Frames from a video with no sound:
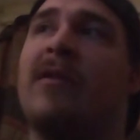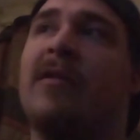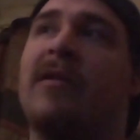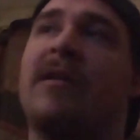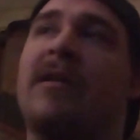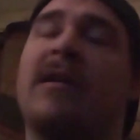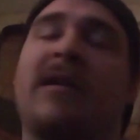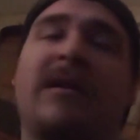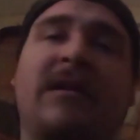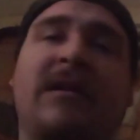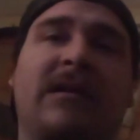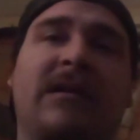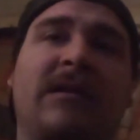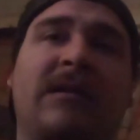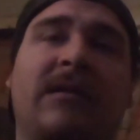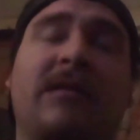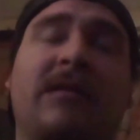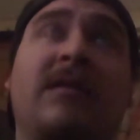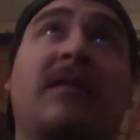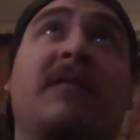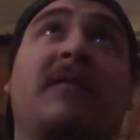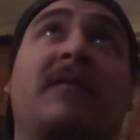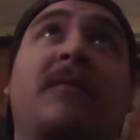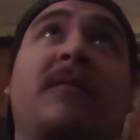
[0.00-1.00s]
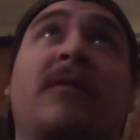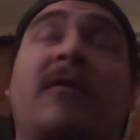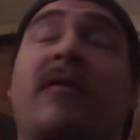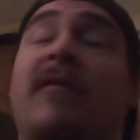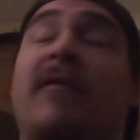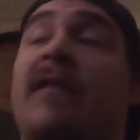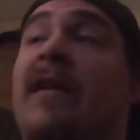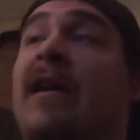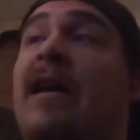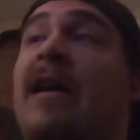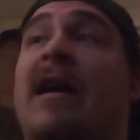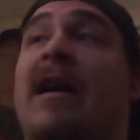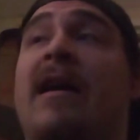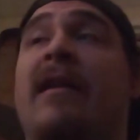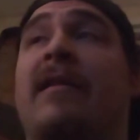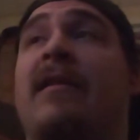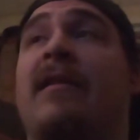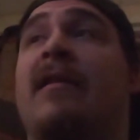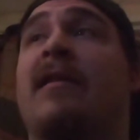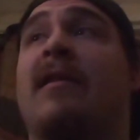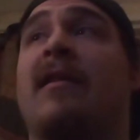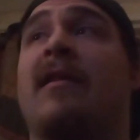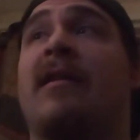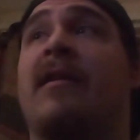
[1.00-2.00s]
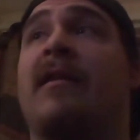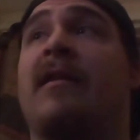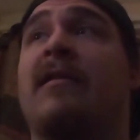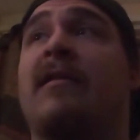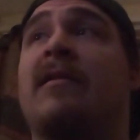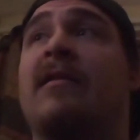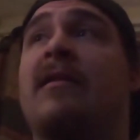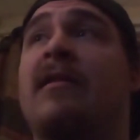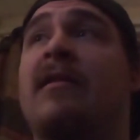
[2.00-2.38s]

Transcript: done of a movie. I thought